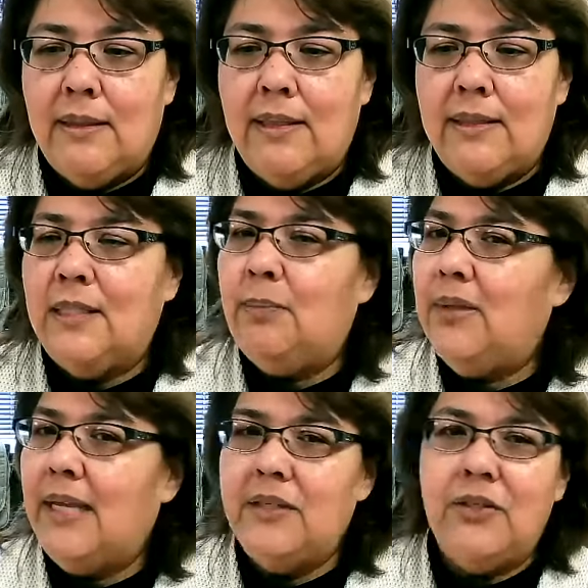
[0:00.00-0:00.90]
It's a
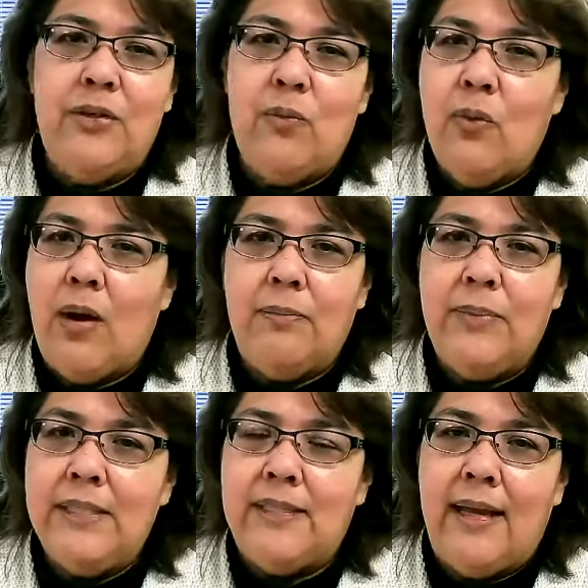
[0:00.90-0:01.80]
pleasure to walk
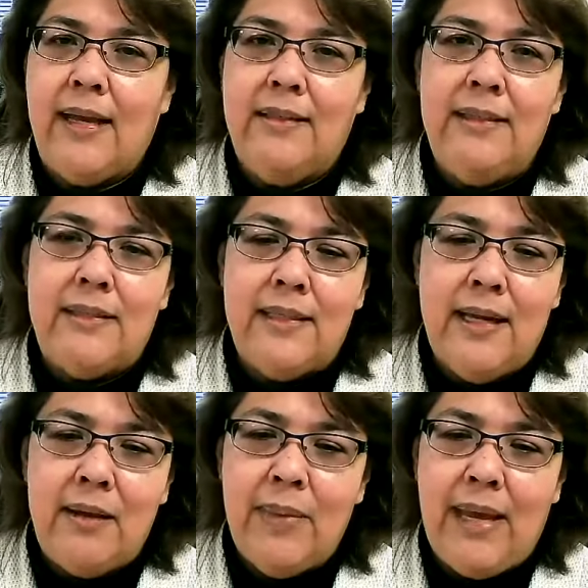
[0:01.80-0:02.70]
beside this
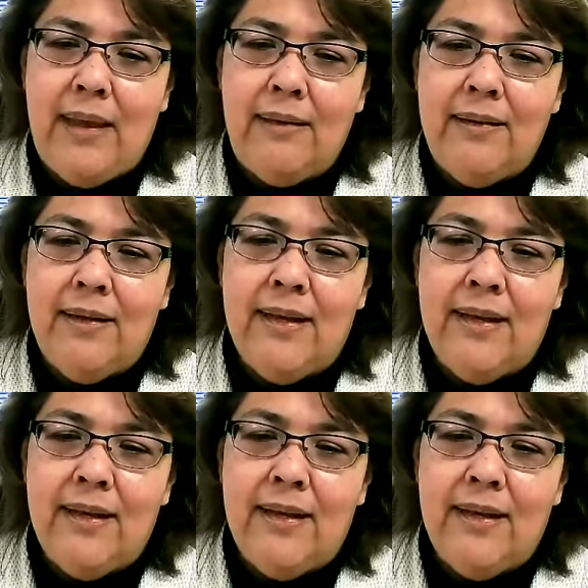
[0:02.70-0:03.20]
young man